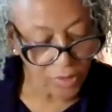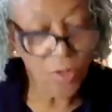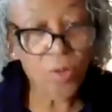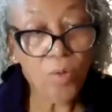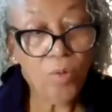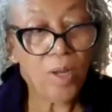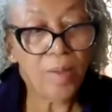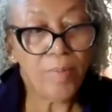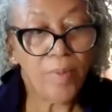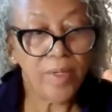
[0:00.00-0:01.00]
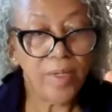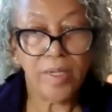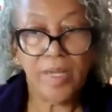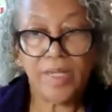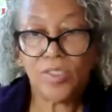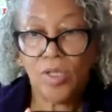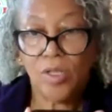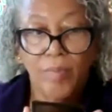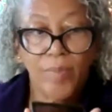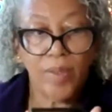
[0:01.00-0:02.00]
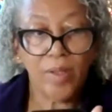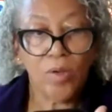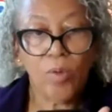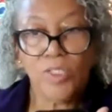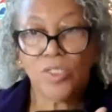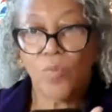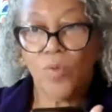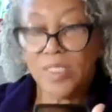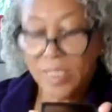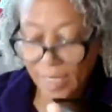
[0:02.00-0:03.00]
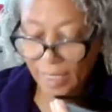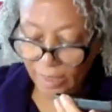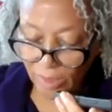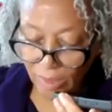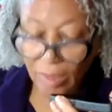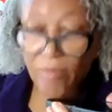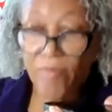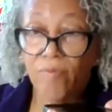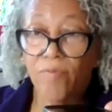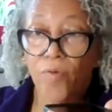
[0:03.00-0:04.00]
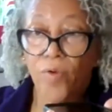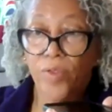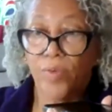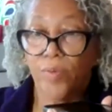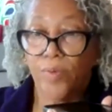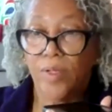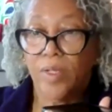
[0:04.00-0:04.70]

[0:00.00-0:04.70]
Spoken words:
so next question, what's next for you?